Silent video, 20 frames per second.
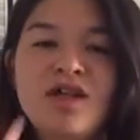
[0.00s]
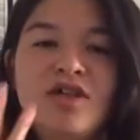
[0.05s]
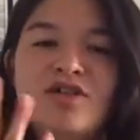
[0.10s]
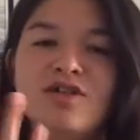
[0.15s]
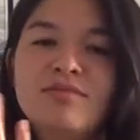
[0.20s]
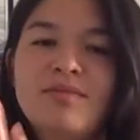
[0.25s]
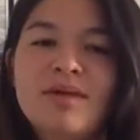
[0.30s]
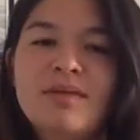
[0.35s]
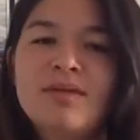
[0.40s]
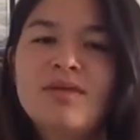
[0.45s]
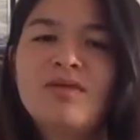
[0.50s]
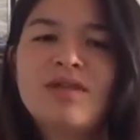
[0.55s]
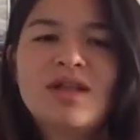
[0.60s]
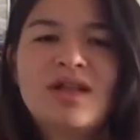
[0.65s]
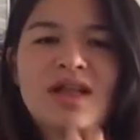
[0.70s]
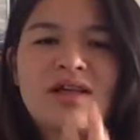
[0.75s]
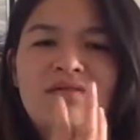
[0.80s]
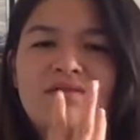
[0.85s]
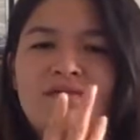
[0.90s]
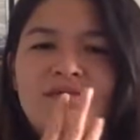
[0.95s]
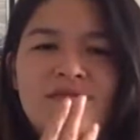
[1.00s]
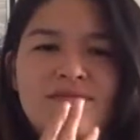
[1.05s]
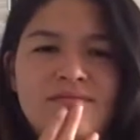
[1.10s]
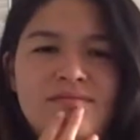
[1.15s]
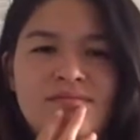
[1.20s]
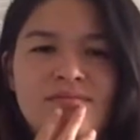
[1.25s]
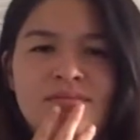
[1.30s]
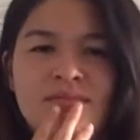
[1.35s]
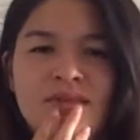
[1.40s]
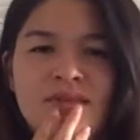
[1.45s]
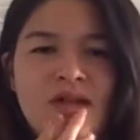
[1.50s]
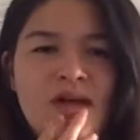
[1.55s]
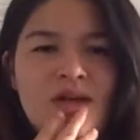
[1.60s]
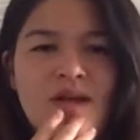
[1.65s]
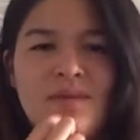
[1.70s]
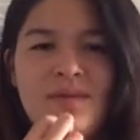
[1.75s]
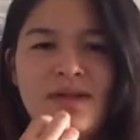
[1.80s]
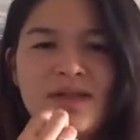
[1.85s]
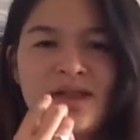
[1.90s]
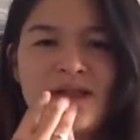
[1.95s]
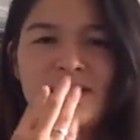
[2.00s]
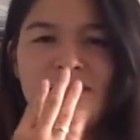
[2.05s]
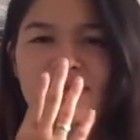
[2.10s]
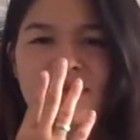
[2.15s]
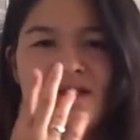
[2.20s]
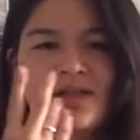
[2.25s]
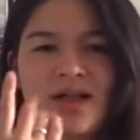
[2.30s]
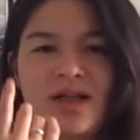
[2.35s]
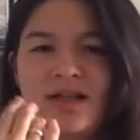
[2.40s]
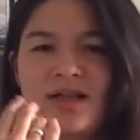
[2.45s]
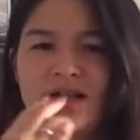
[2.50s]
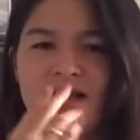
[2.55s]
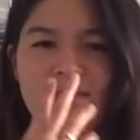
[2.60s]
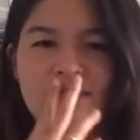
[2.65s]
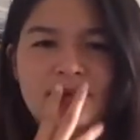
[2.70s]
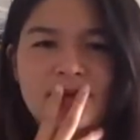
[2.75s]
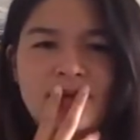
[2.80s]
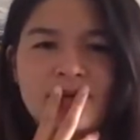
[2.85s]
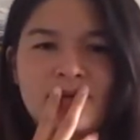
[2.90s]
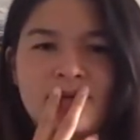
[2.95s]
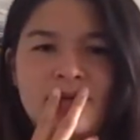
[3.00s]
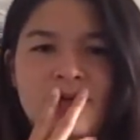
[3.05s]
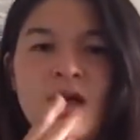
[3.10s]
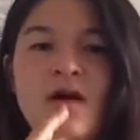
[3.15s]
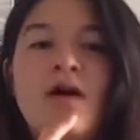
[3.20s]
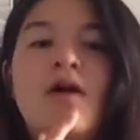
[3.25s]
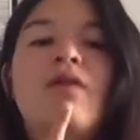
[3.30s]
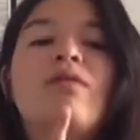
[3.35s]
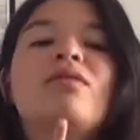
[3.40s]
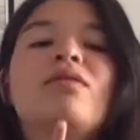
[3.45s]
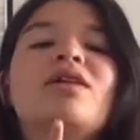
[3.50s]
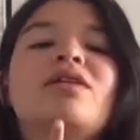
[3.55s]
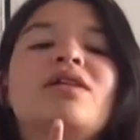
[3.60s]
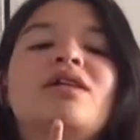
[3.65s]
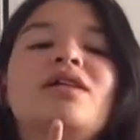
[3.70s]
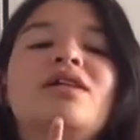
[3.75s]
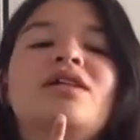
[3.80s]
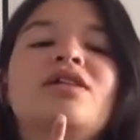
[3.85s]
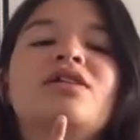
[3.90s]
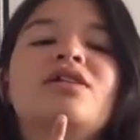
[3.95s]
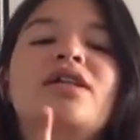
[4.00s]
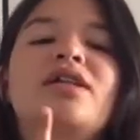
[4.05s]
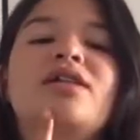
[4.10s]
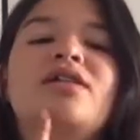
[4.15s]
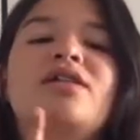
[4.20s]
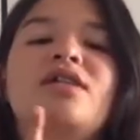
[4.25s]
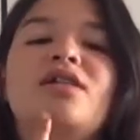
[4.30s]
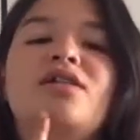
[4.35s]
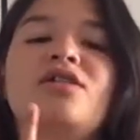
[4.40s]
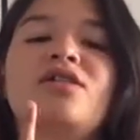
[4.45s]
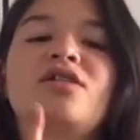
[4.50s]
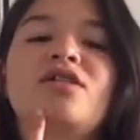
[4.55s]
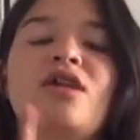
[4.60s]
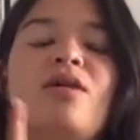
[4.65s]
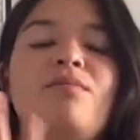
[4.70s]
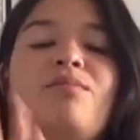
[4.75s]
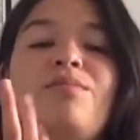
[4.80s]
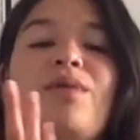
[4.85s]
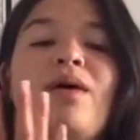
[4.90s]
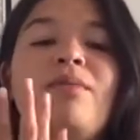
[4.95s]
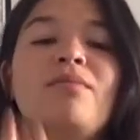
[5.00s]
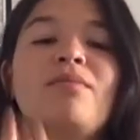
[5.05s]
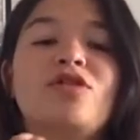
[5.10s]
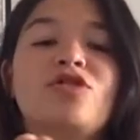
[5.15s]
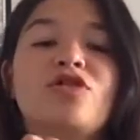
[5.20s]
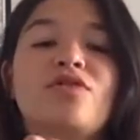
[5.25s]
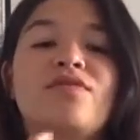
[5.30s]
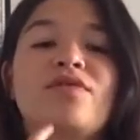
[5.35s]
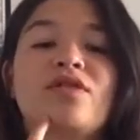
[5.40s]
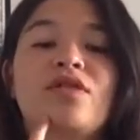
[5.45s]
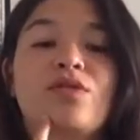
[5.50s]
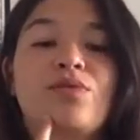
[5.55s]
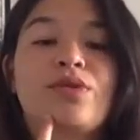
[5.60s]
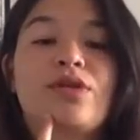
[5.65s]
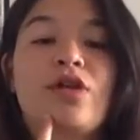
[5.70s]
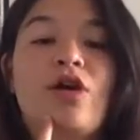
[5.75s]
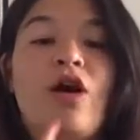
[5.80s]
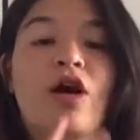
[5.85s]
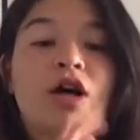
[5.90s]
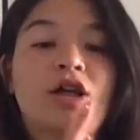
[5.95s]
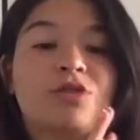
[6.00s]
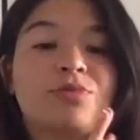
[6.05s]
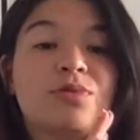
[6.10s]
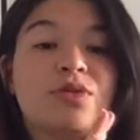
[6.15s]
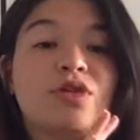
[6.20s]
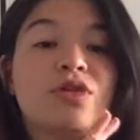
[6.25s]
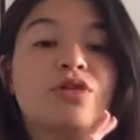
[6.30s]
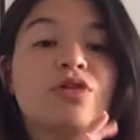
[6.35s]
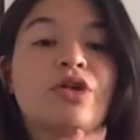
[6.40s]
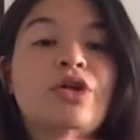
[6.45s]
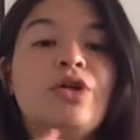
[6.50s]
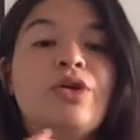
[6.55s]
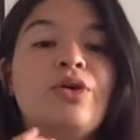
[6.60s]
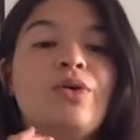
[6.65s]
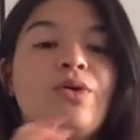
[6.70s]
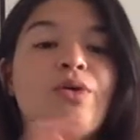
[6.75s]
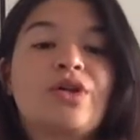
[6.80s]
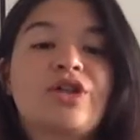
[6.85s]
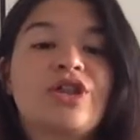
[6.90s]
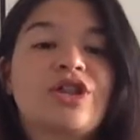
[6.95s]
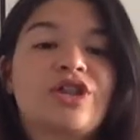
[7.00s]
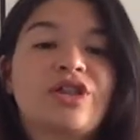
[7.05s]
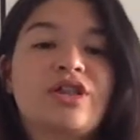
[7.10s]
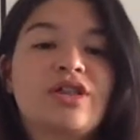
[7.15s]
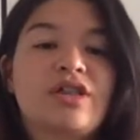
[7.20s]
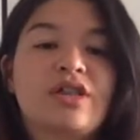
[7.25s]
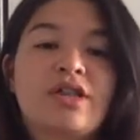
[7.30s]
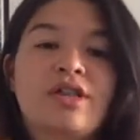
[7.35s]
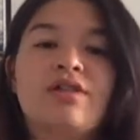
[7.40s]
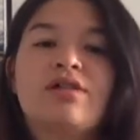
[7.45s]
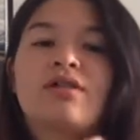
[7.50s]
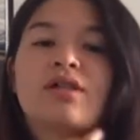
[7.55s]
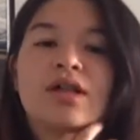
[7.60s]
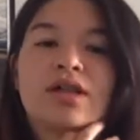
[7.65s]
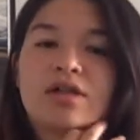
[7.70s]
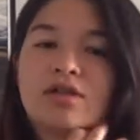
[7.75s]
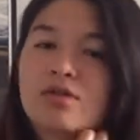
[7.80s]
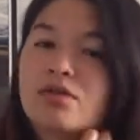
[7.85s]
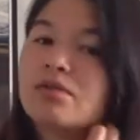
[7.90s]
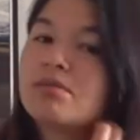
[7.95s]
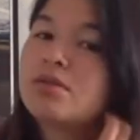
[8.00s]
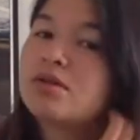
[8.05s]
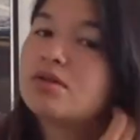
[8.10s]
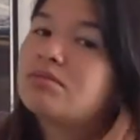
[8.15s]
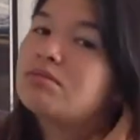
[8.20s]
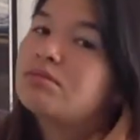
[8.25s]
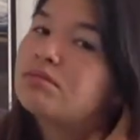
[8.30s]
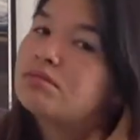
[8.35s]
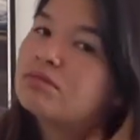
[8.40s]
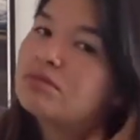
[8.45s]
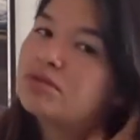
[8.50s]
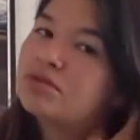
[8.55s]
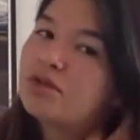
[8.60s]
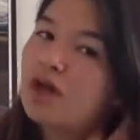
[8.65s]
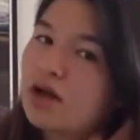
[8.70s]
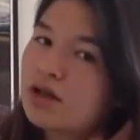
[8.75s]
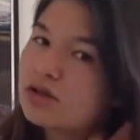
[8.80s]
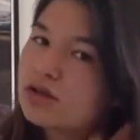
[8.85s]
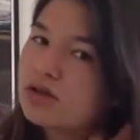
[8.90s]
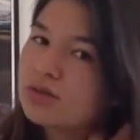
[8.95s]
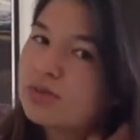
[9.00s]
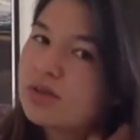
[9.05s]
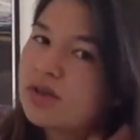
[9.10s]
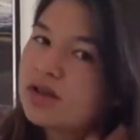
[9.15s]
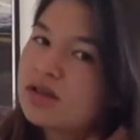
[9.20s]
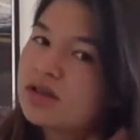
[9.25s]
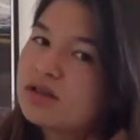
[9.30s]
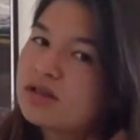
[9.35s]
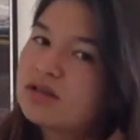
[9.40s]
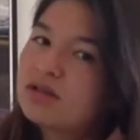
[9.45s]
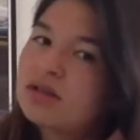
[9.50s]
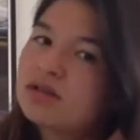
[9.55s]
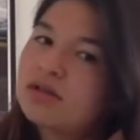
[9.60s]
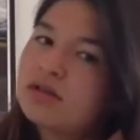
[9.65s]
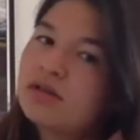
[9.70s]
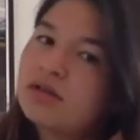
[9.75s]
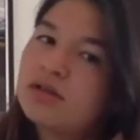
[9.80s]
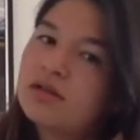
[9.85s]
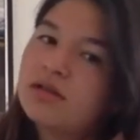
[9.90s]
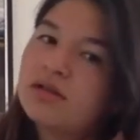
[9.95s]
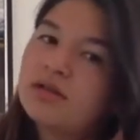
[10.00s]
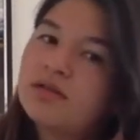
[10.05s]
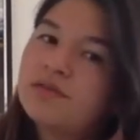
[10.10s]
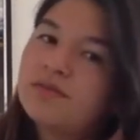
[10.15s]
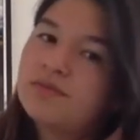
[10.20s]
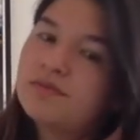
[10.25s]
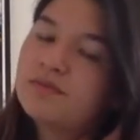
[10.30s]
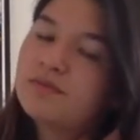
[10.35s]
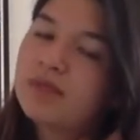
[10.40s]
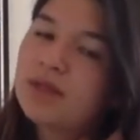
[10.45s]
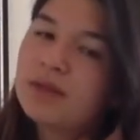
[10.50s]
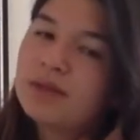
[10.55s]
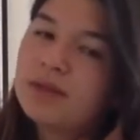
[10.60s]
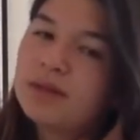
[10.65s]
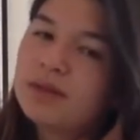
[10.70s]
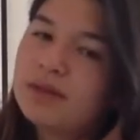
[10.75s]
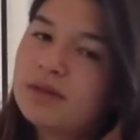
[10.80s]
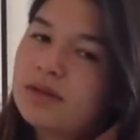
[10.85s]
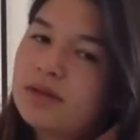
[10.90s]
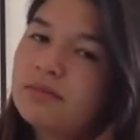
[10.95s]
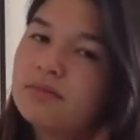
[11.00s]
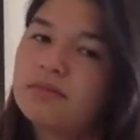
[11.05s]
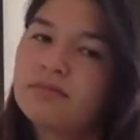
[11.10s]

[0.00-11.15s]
So maybe only like, not that many times, just 9 times. Oh, and I think I need to get stitched up, but I'm not sure if this was a hospital or just in, like, a normal doctor place. Maybe it's